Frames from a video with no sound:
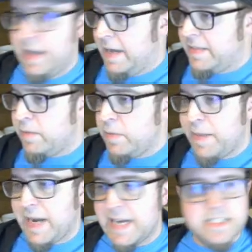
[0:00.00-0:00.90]
And then we
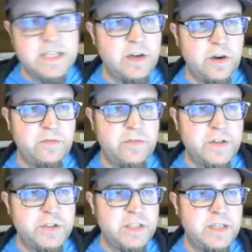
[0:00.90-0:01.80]
pass in our
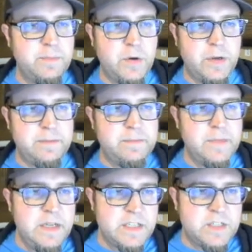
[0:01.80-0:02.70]
function component.
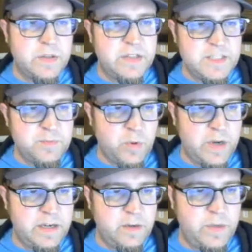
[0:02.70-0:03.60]
So at this
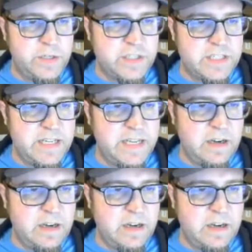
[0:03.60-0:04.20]
point, we just need